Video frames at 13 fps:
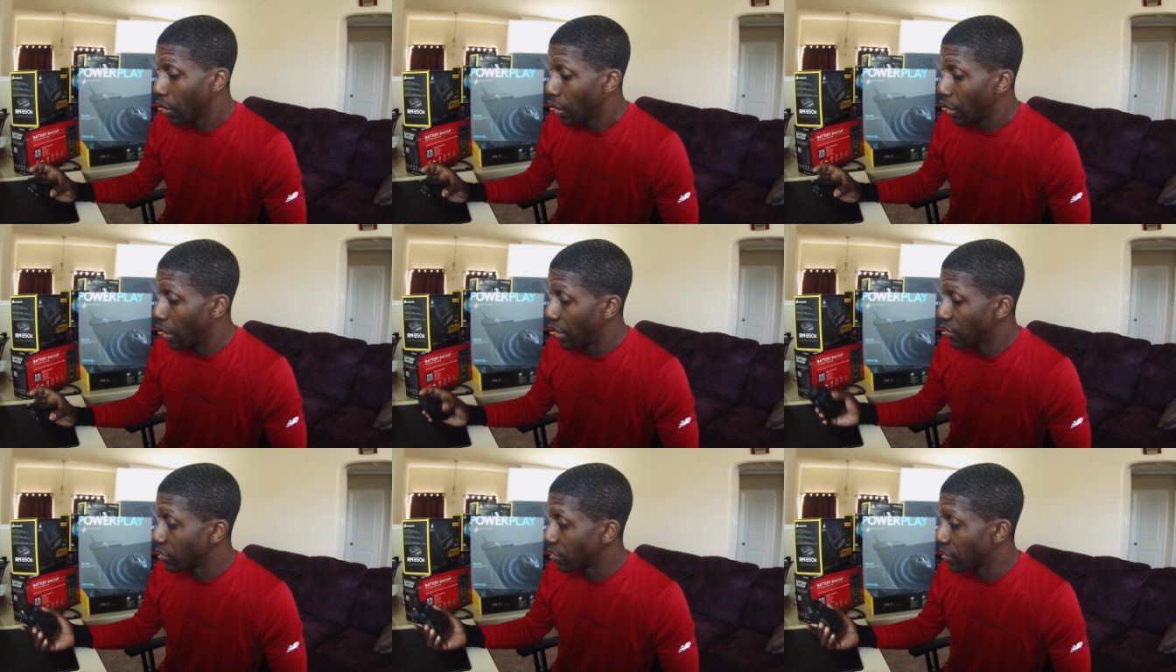
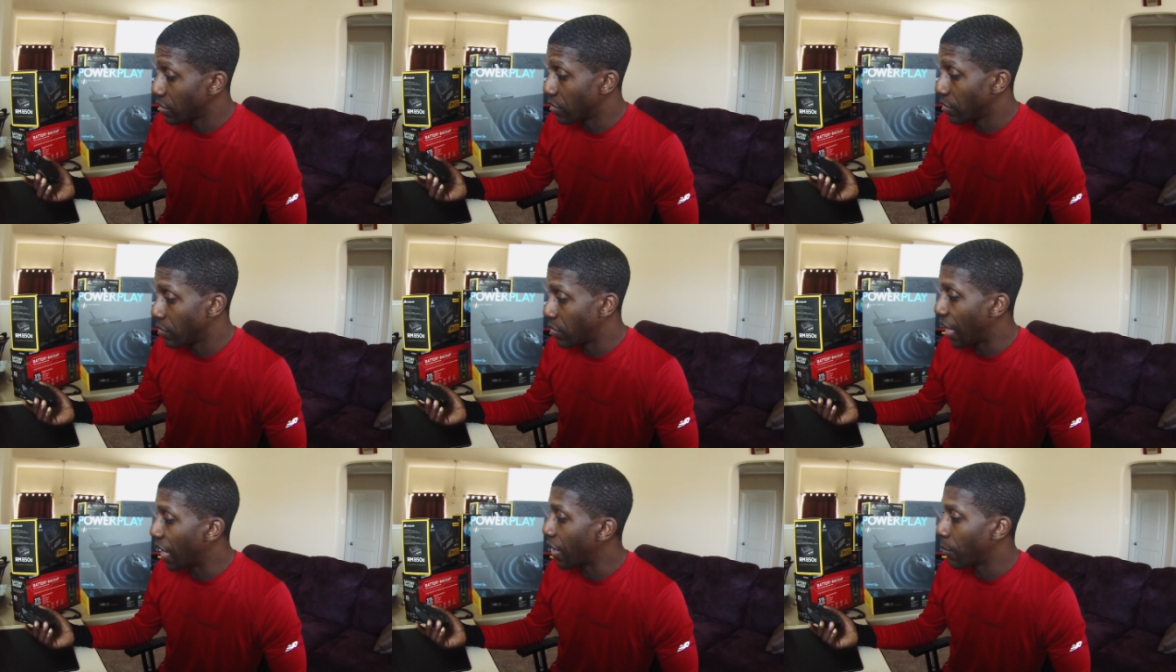unless it's a
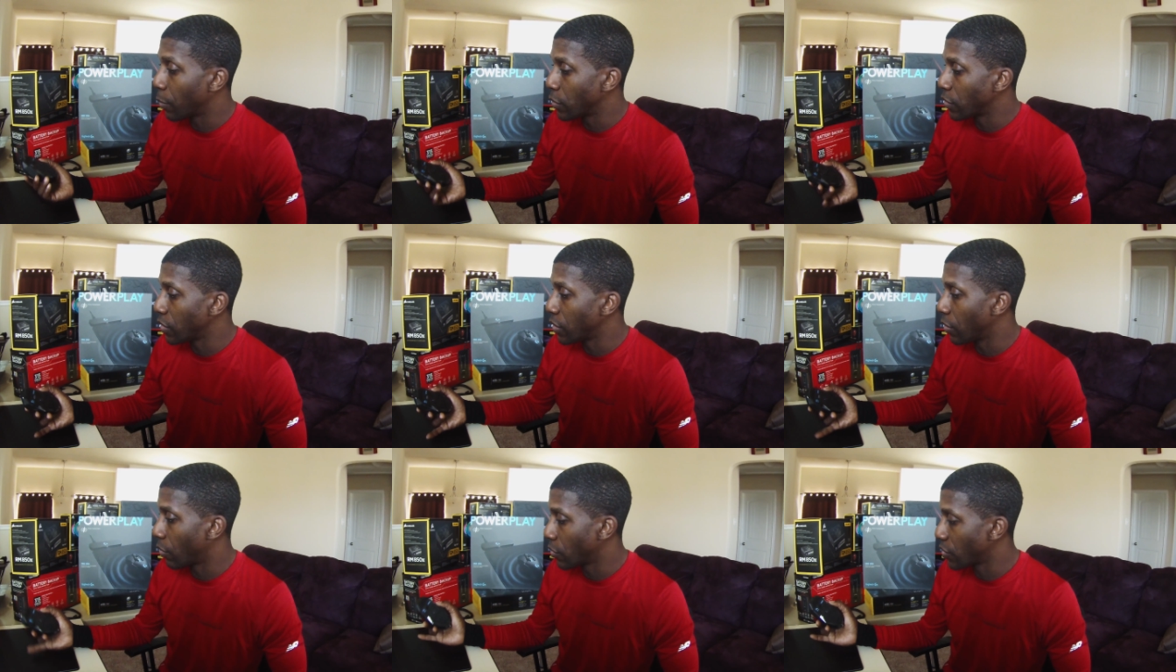dire emergency
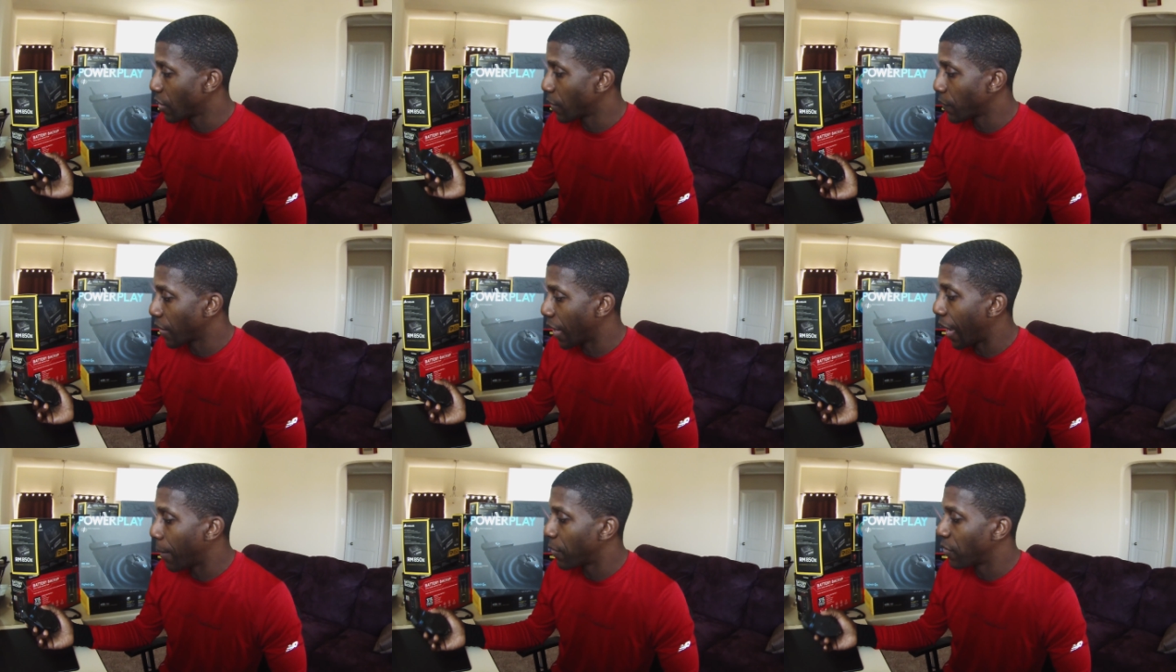or something
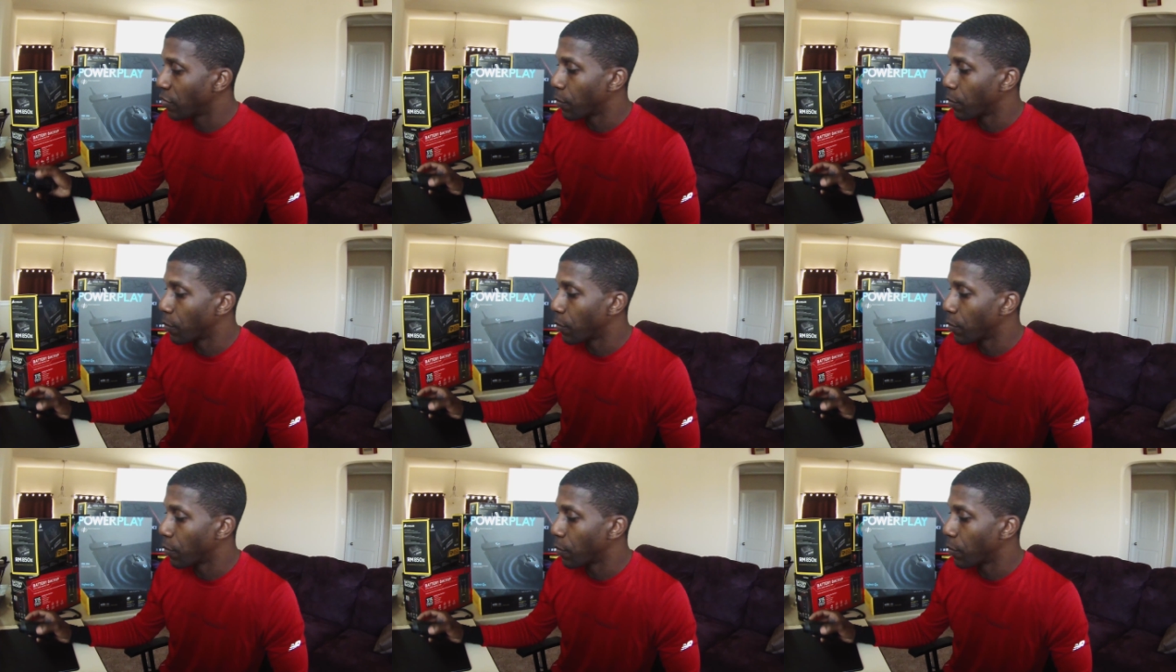happens,